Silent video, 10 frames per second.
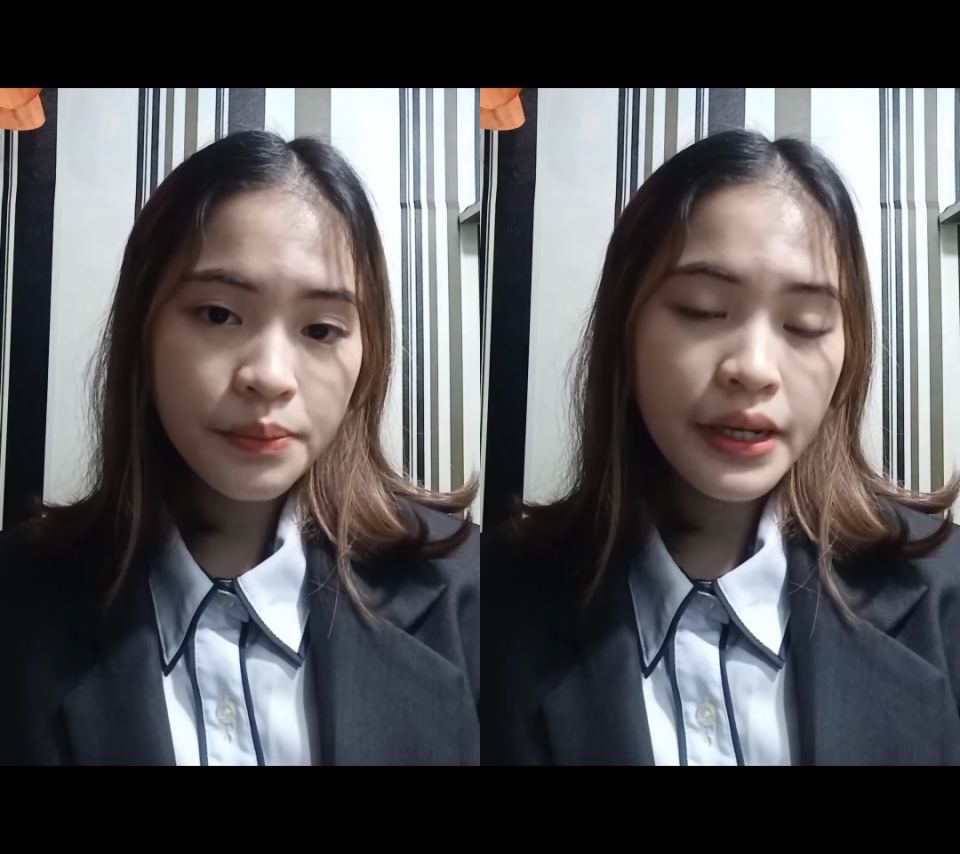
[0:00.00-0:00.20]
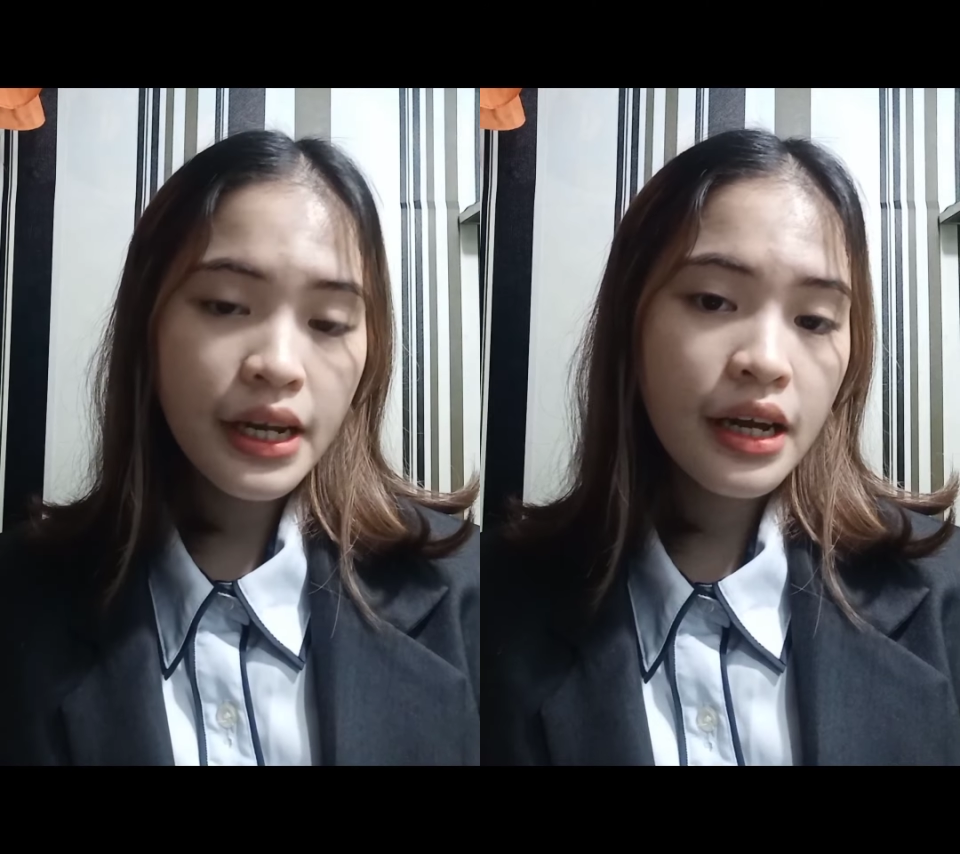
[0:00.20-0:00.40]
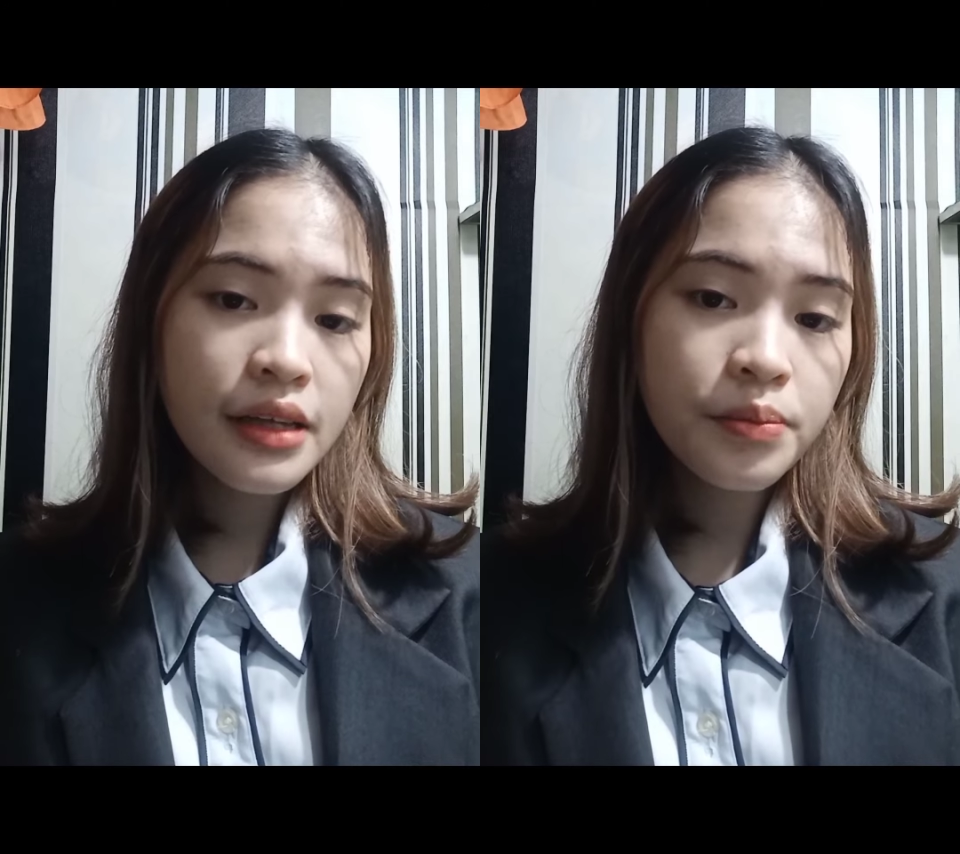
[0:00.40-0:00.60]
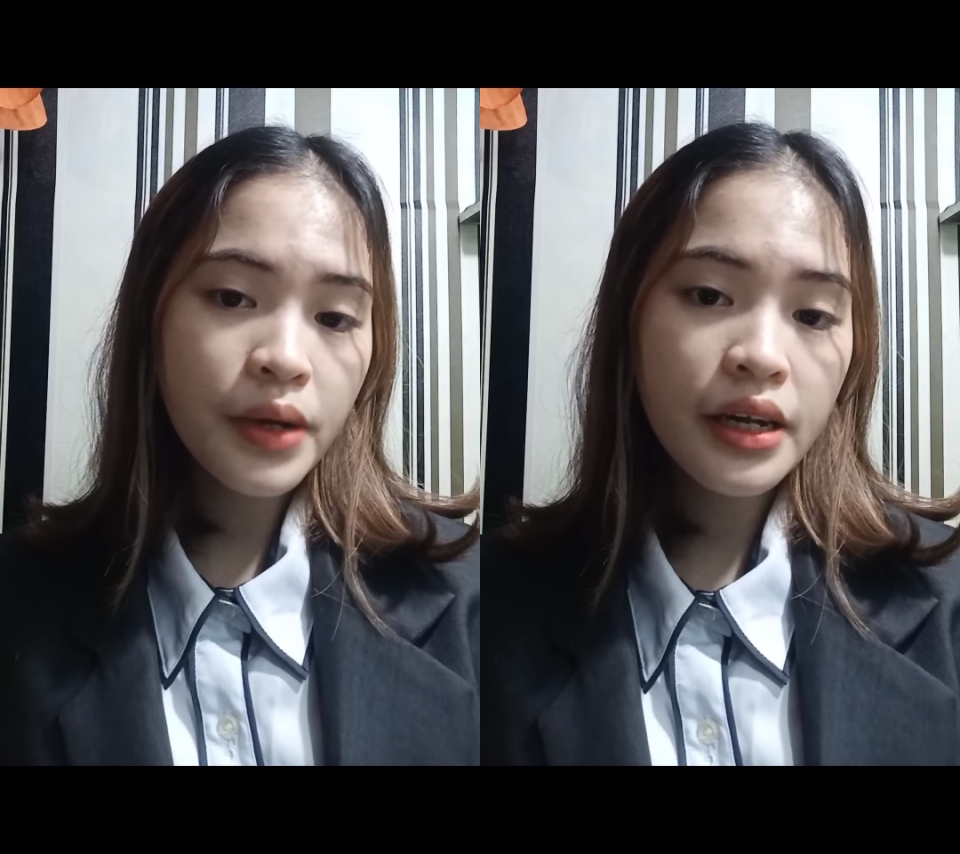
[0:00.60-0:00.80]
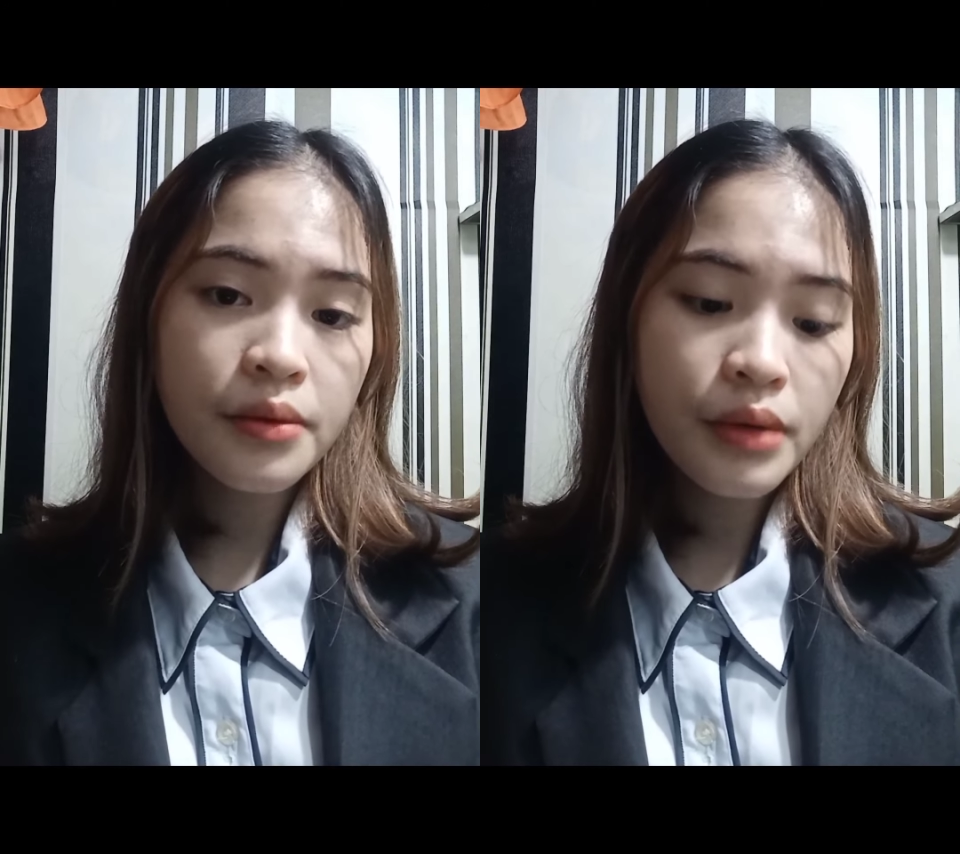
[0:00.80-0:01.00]
na paraan
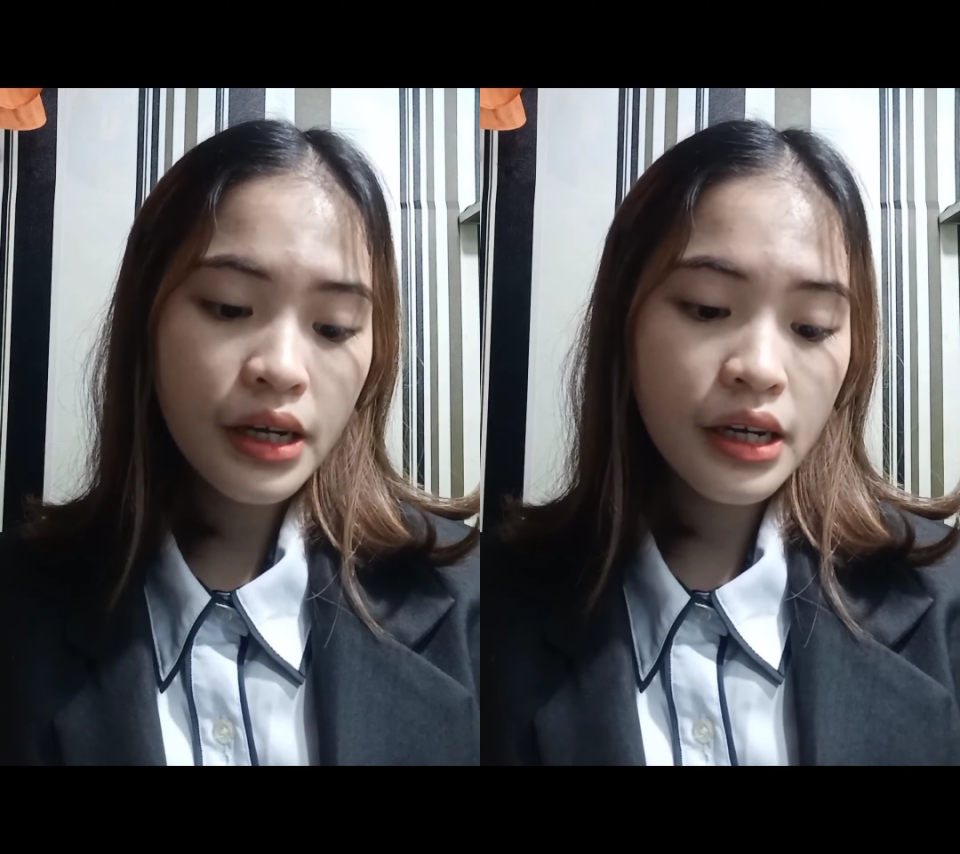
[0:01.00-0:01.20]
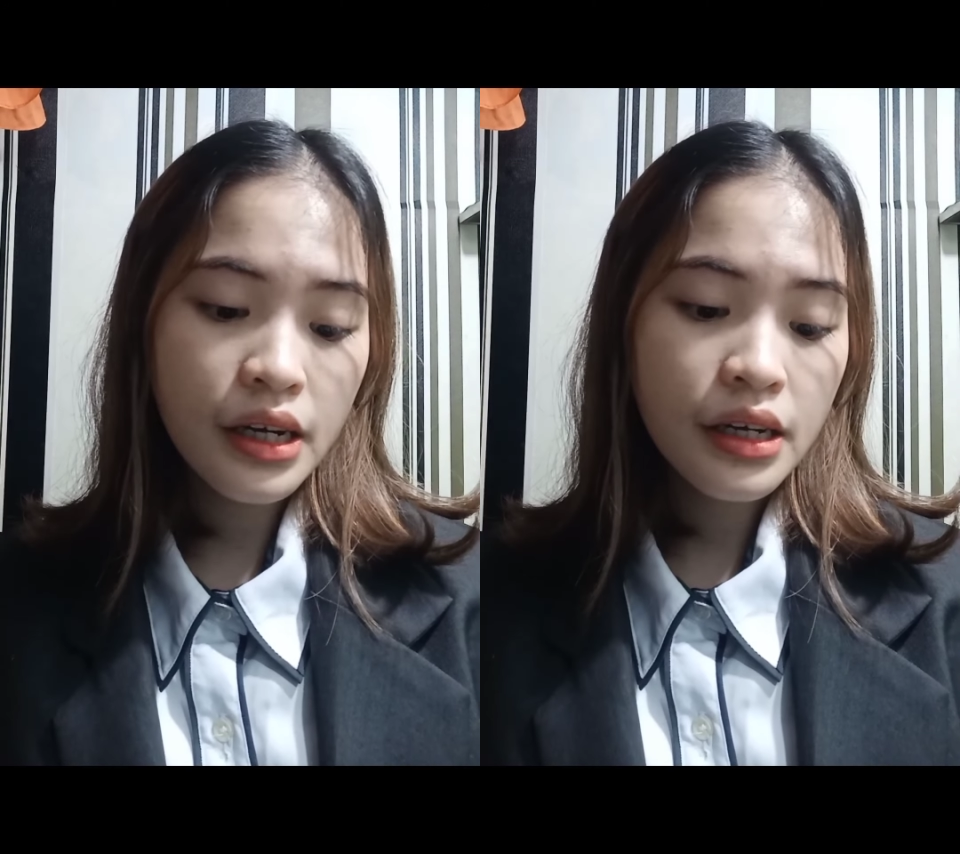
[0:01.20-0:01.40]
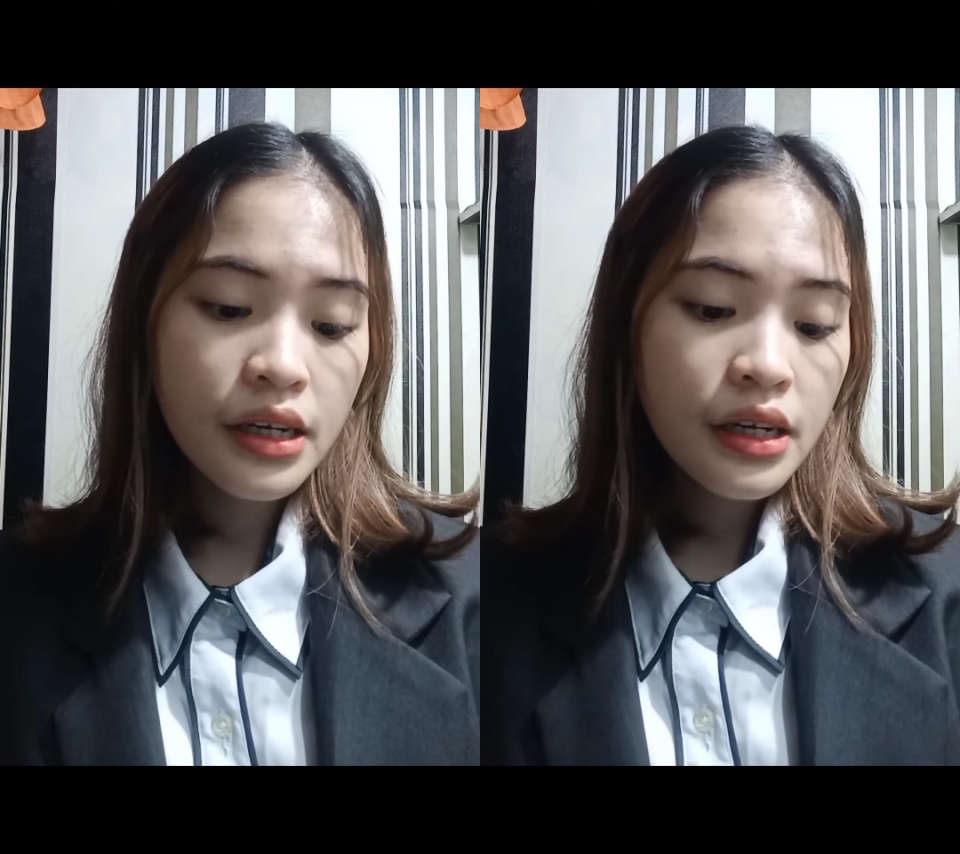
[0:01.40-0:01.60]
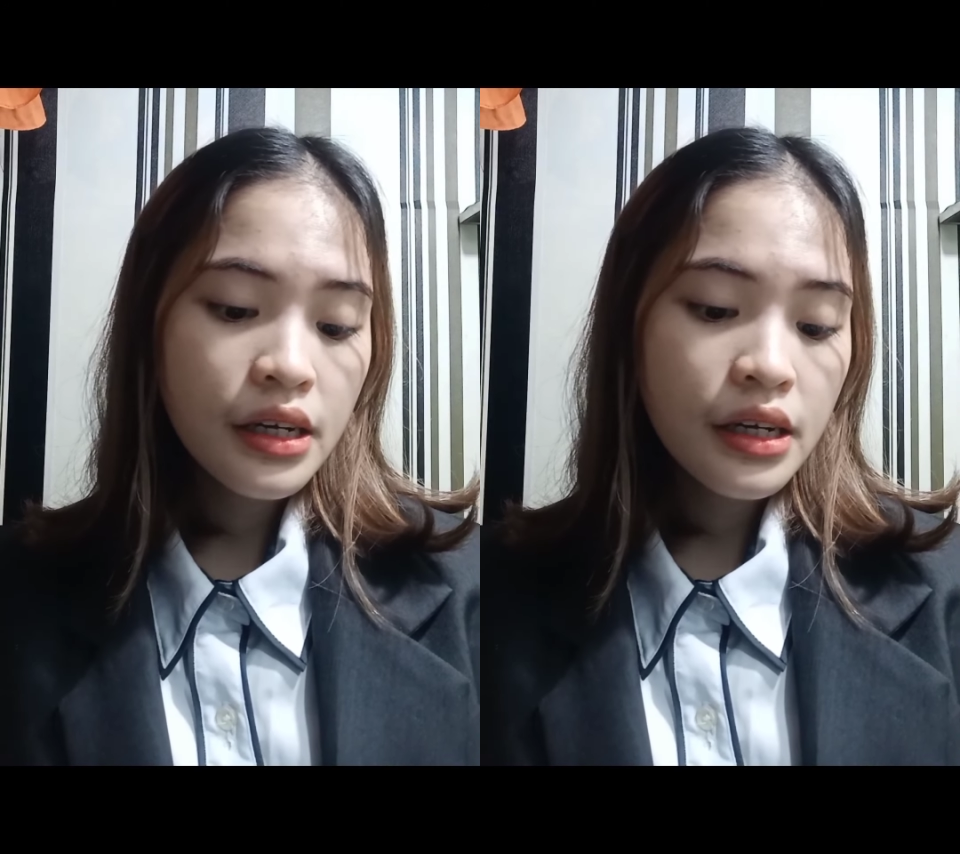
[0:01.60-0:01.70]
para maka